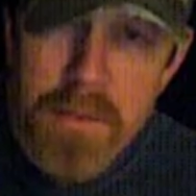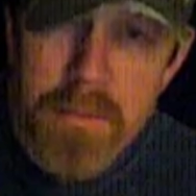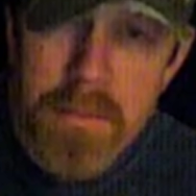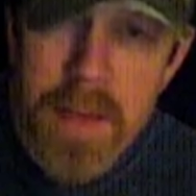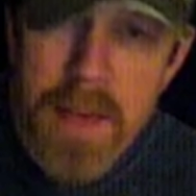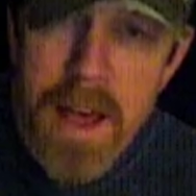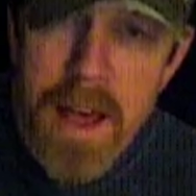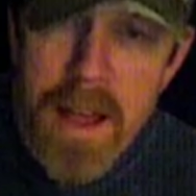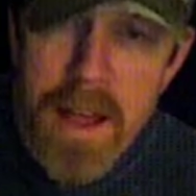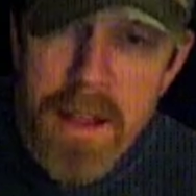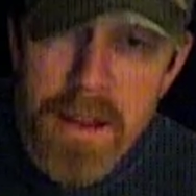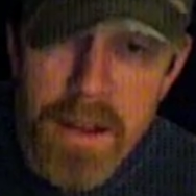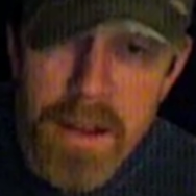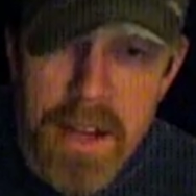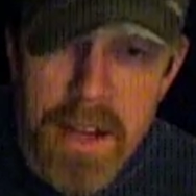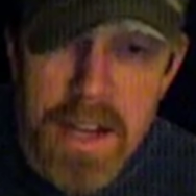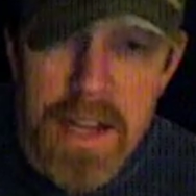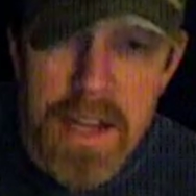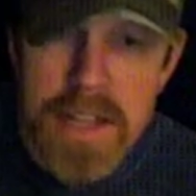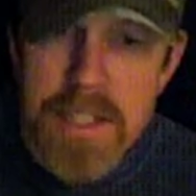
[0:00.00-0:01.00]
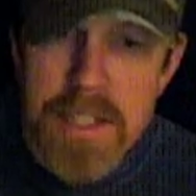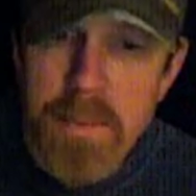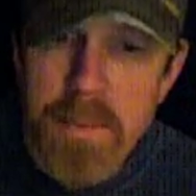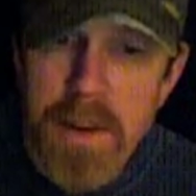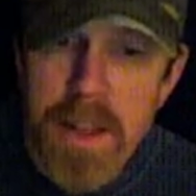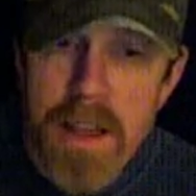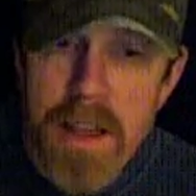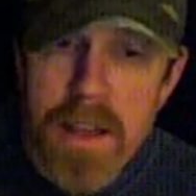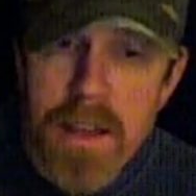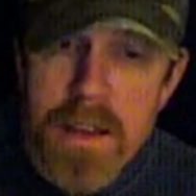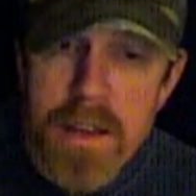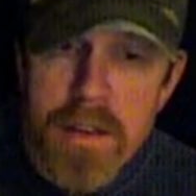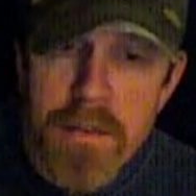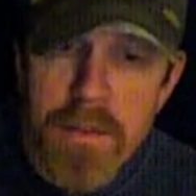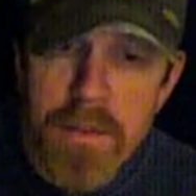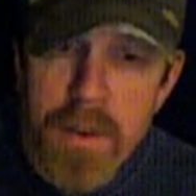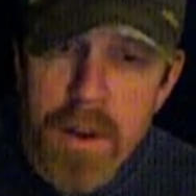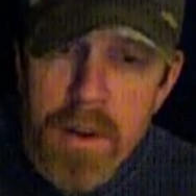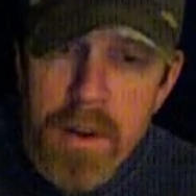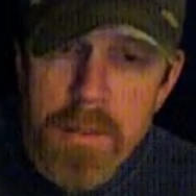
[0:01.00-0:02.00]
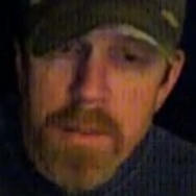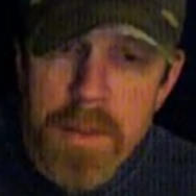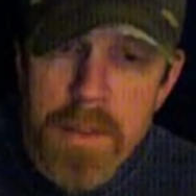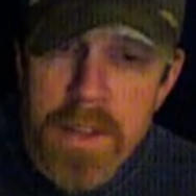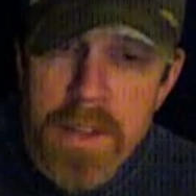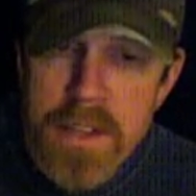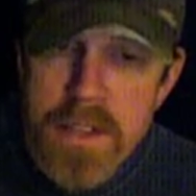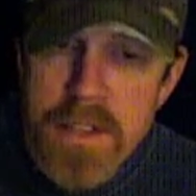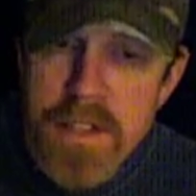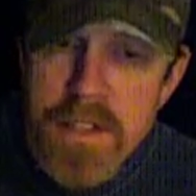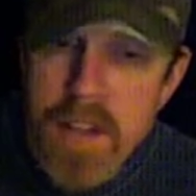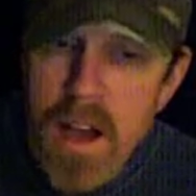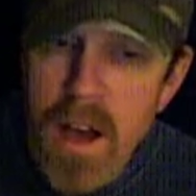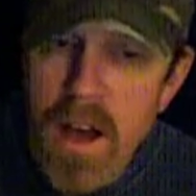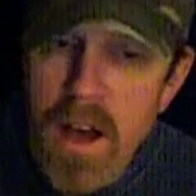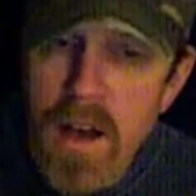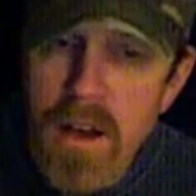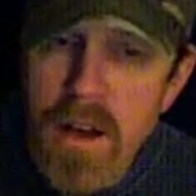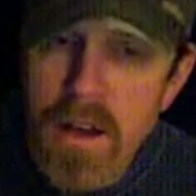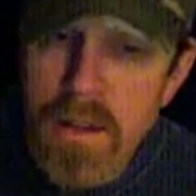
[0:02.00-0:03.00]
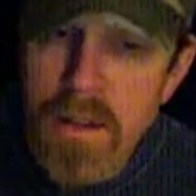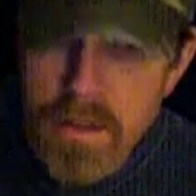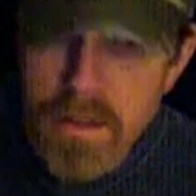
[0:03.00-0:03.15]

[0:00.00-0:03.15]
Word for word: man is playing from his heart.